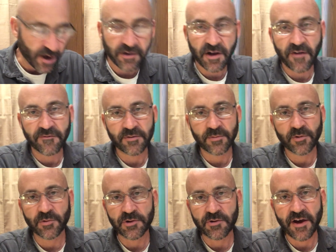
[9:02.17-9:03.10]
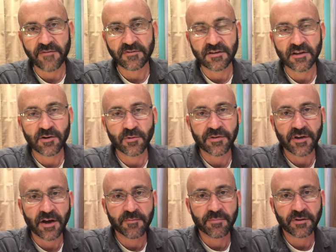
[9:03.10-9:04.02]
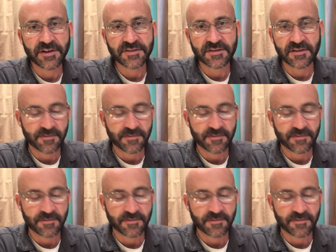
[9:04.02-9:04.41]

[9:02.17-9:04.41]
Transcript: uncomfortable when you have to deal with unpleasant